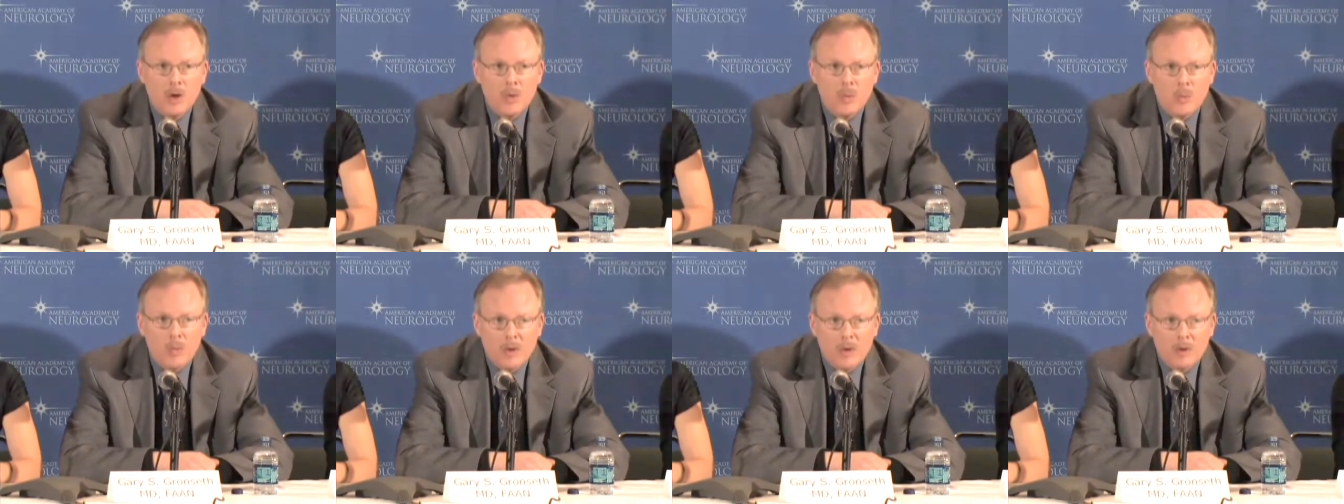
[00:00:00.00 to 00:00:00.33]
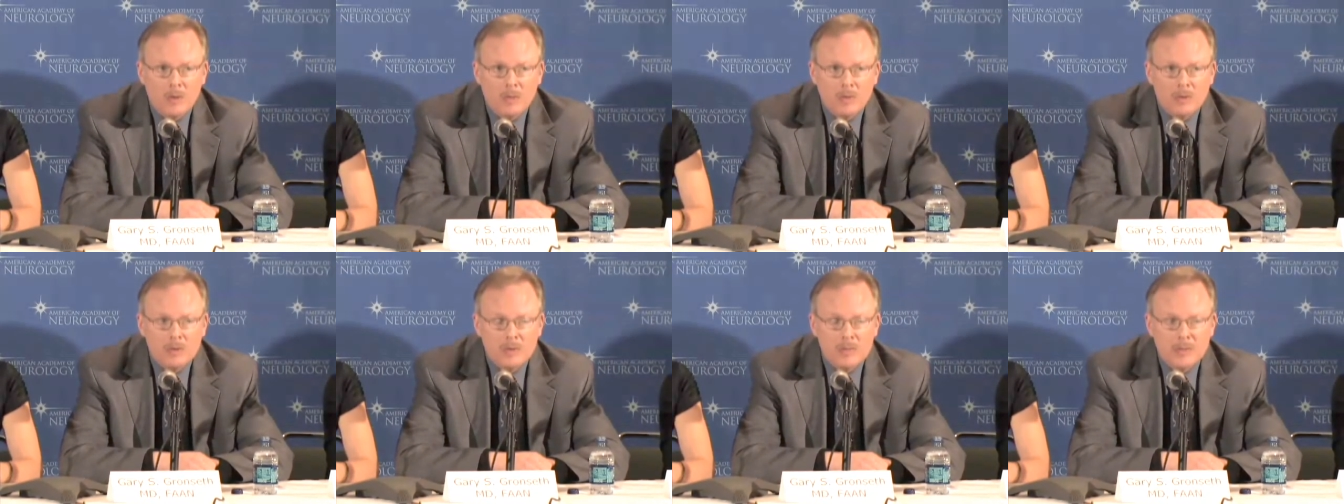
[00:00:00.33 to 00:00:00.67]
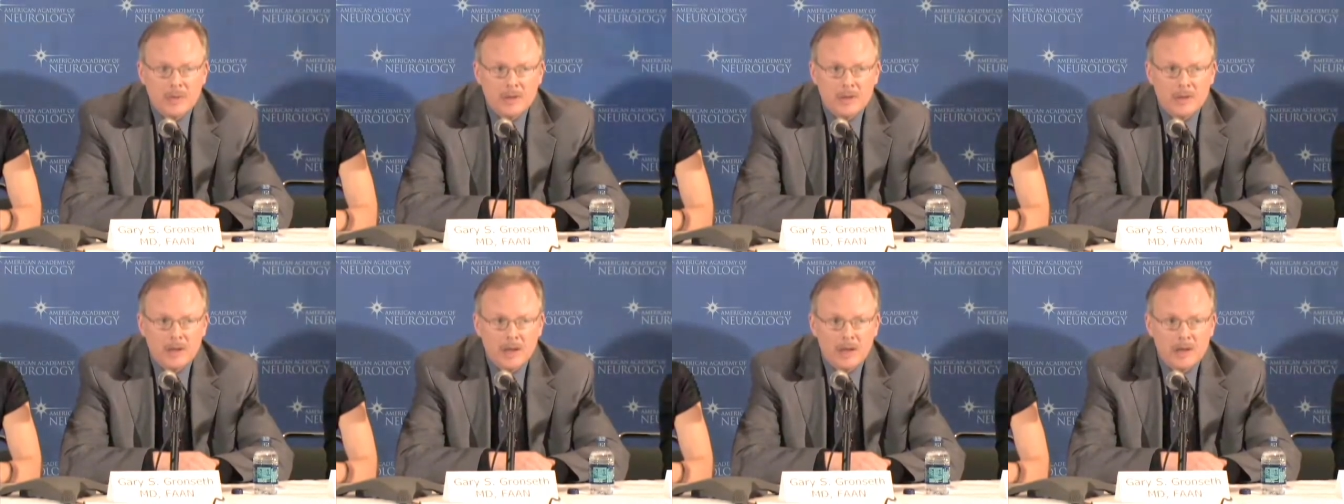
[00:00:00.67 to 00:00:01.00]
what will the
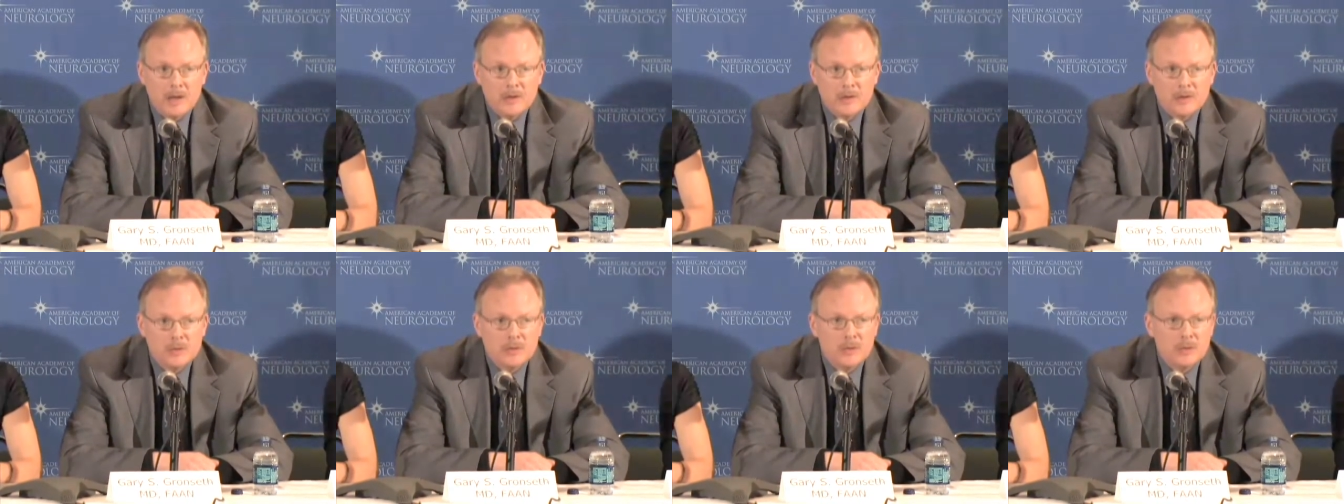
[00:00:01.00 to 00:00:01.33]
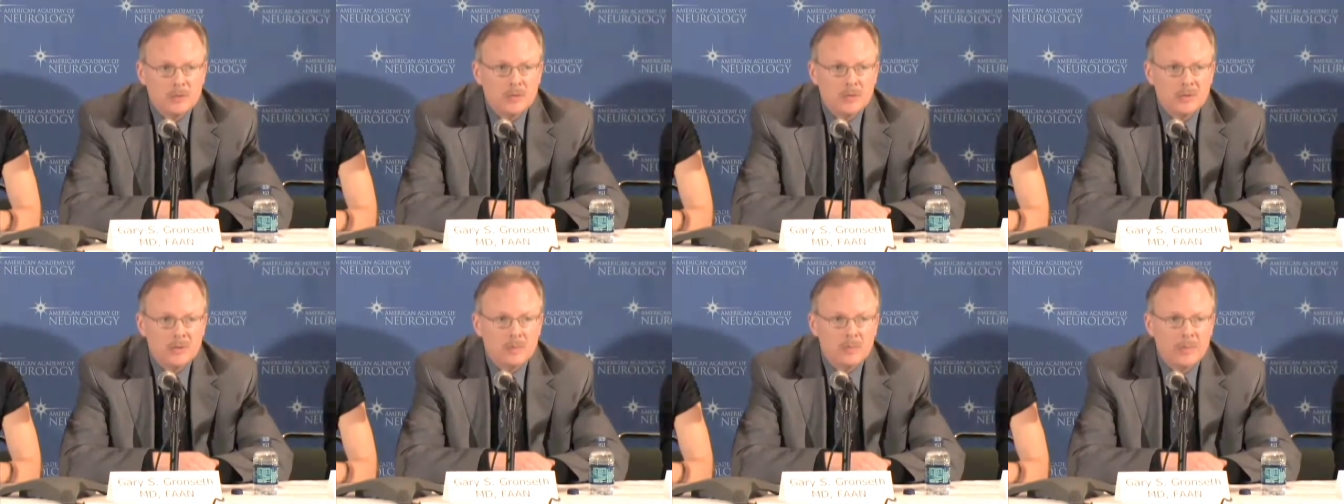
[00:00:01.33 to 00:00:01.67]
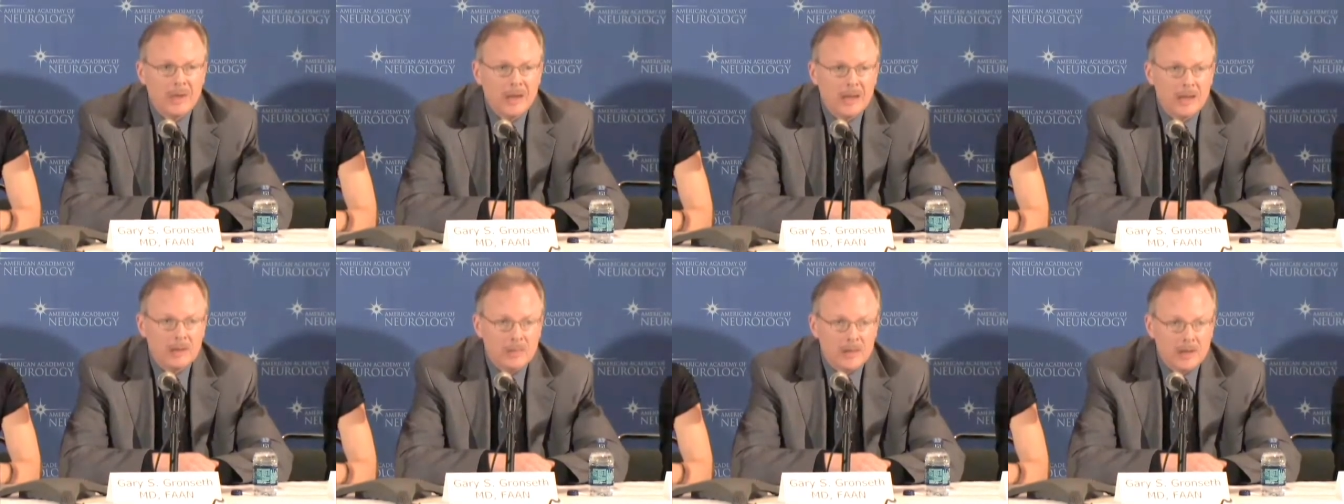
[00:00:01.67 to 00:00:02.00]
medication do to the
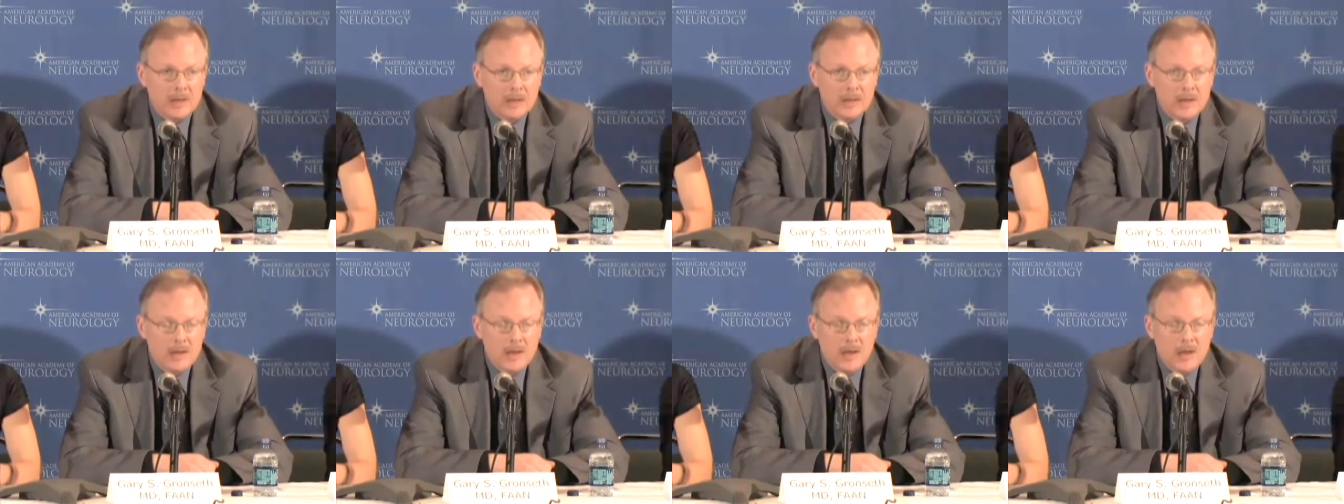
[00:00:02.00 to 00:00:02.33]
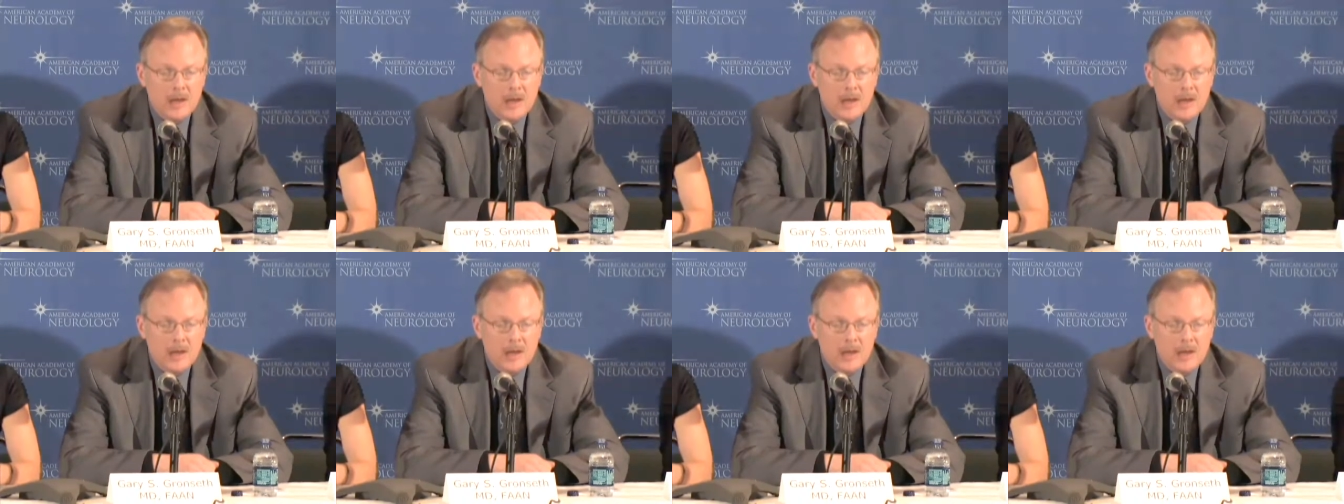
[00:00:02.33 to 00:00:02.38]
baby?